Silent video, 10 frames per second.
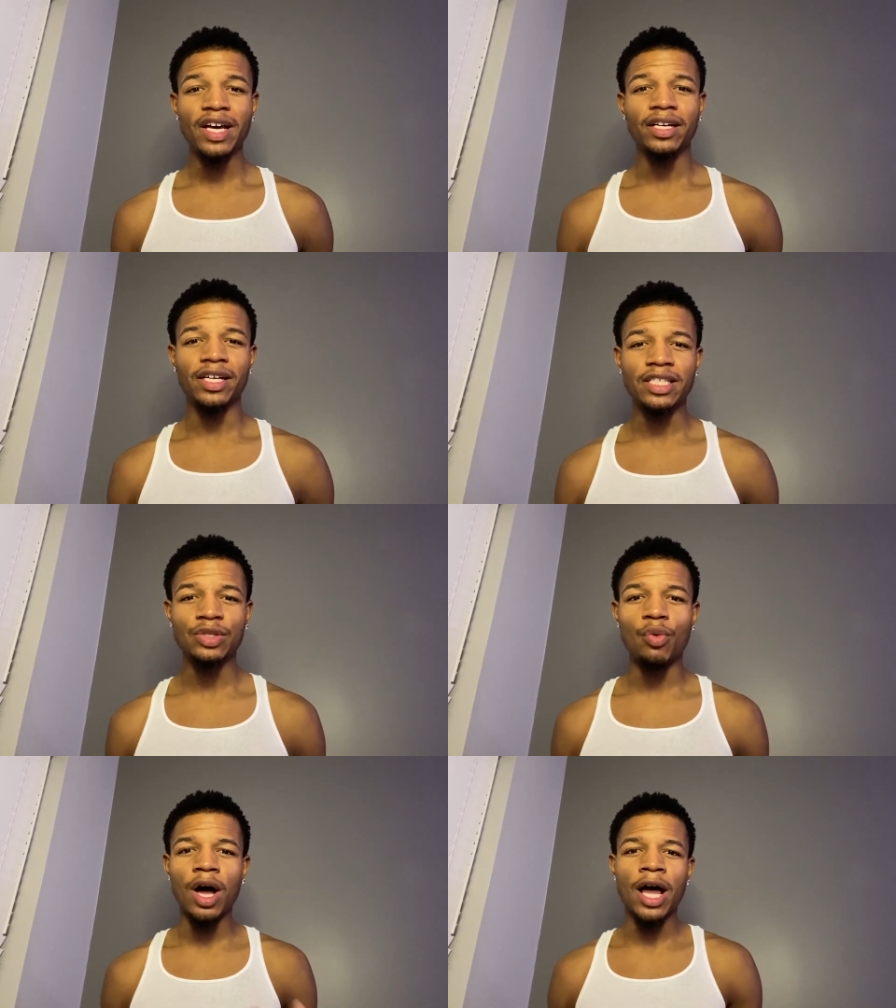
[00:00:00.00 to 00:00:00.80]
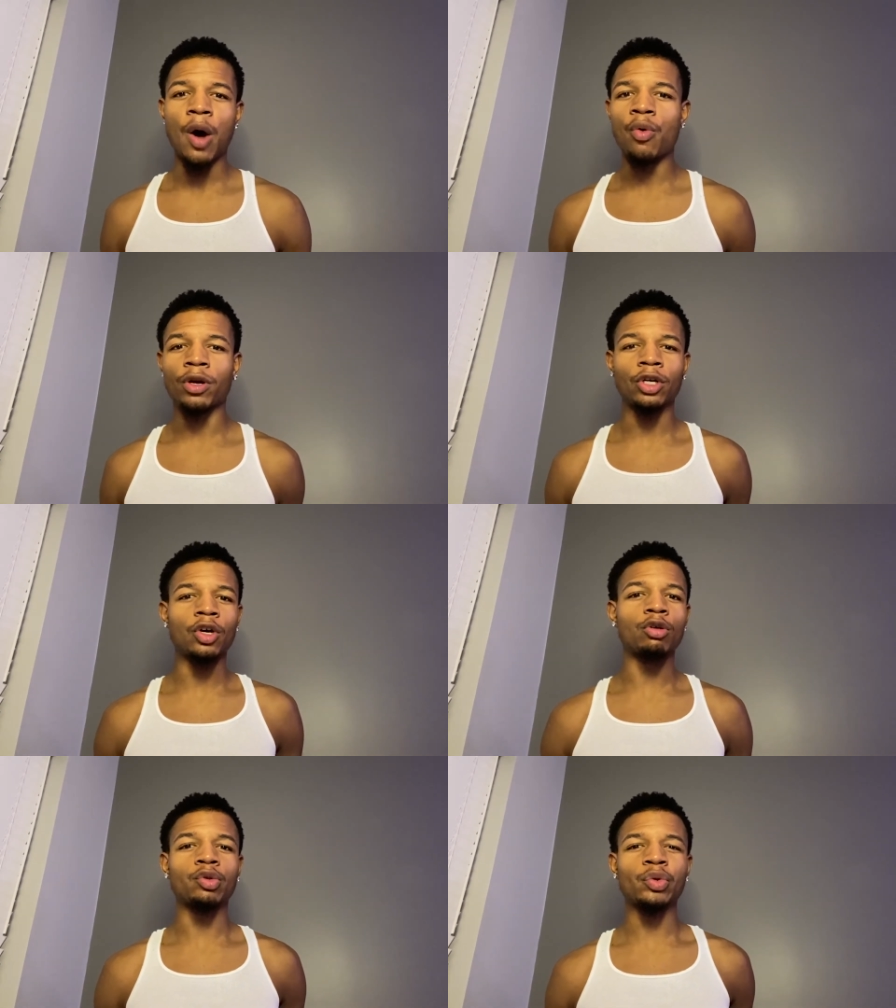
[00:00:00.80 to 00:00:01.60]
This is why I want to
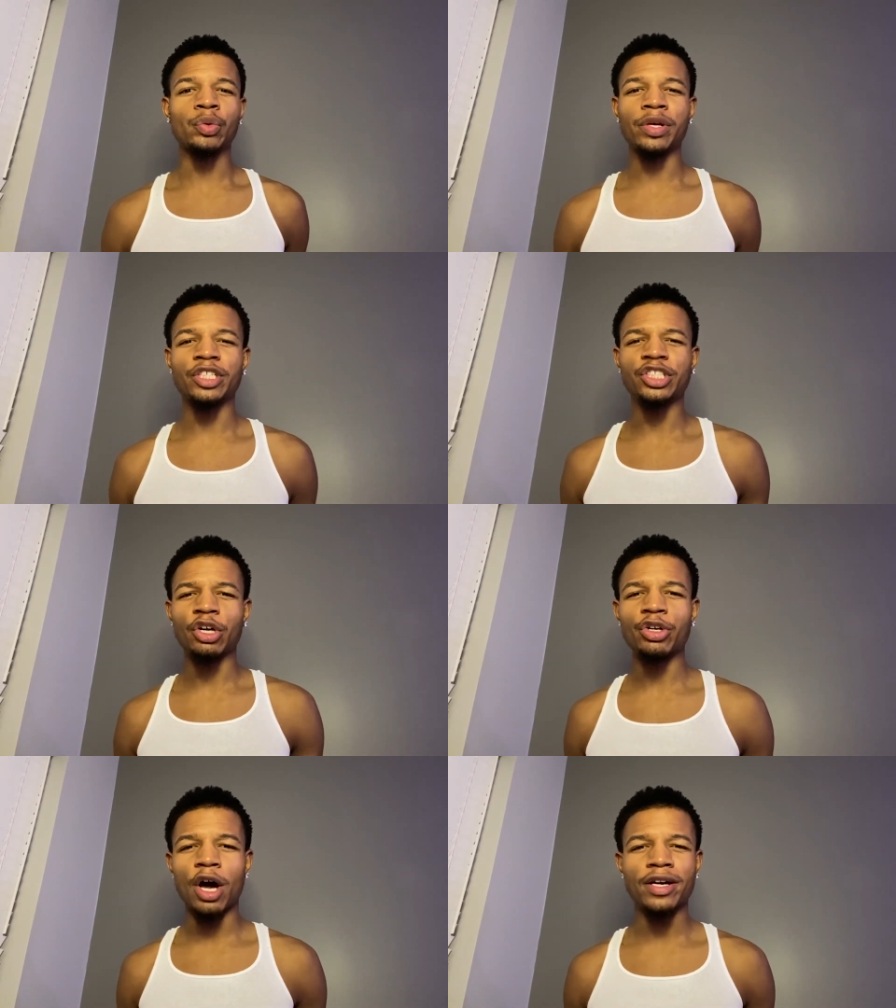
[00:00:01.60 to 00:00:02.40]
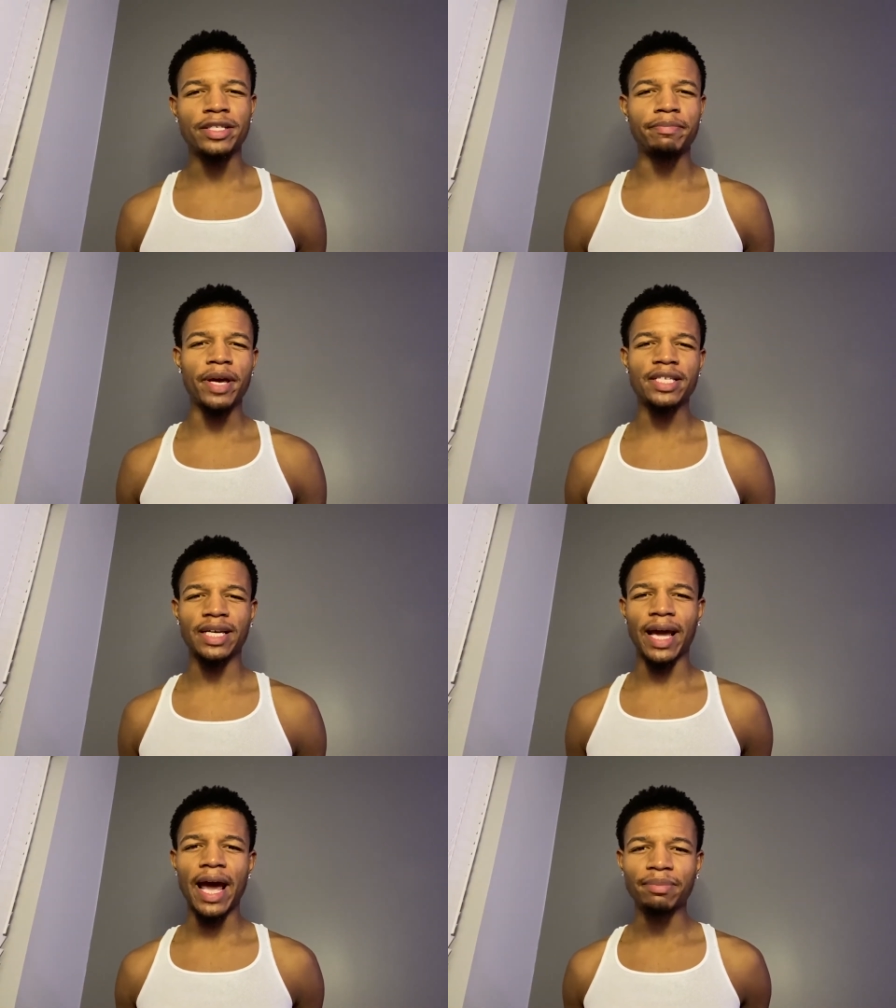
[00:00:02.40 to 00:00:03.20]
go through and show y'all this
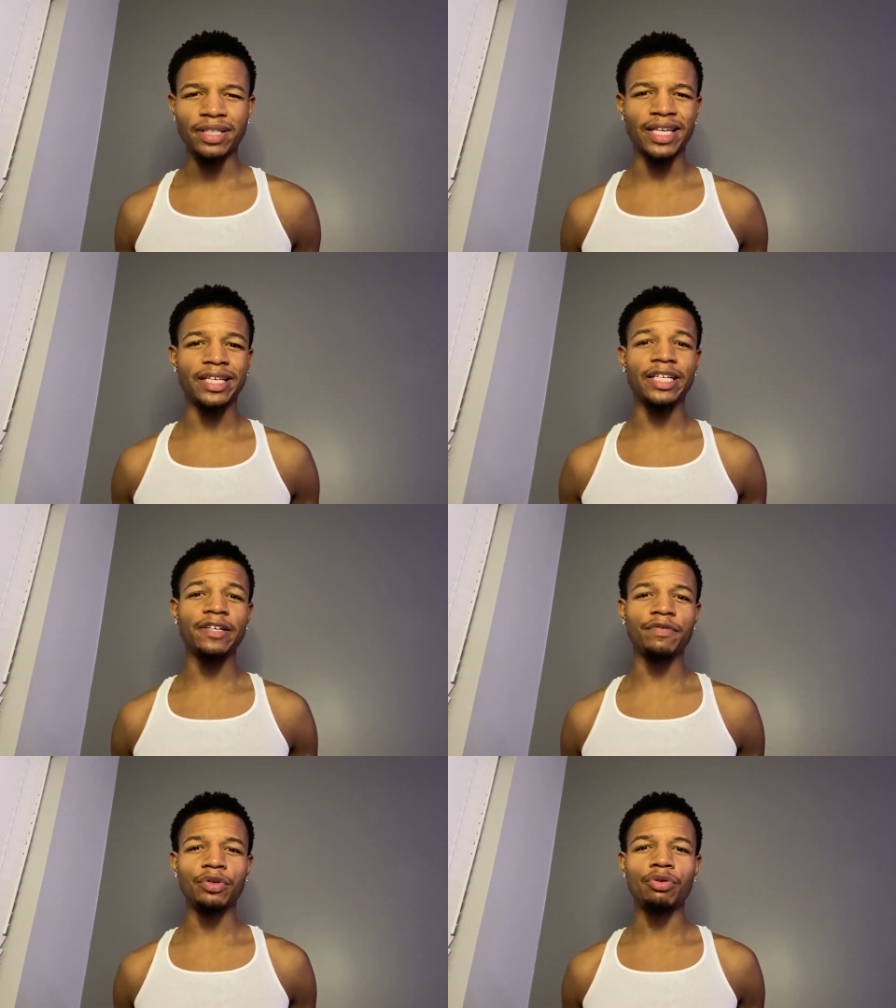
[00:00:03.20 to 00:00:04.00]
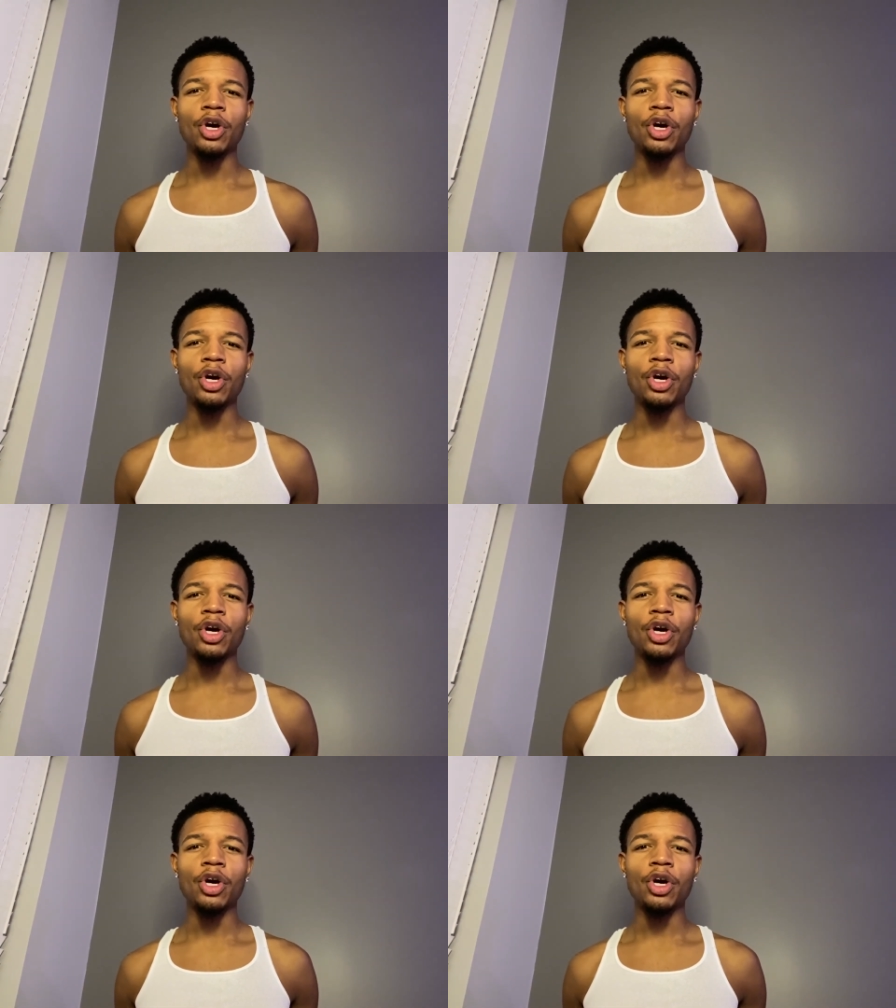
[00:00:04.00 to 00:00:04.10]
basic app that they give you